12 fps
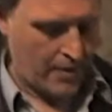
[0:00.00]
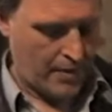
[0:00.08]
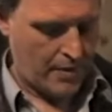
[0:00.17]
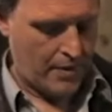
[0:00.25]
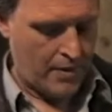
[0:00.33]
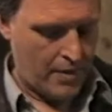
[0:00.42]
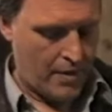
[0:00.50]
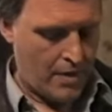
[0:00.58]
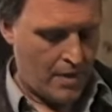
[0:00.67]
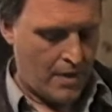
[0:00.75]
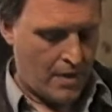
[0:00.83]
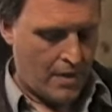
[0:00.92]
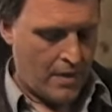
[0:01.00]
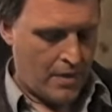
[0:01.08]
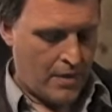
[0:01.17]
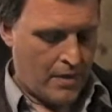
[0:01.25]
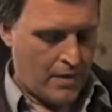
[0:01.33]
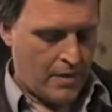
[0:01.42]

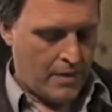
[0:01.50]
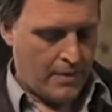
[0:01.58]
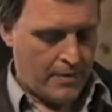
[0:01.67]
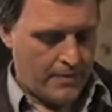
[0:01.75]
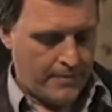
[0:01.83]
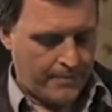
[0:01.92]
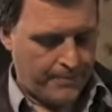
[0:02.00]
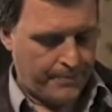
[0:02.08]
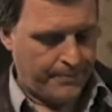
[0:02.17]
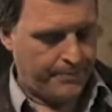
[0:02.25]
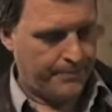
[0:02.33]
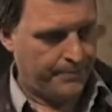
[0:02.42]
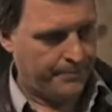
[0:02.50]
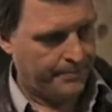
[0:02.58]
Nothing is said.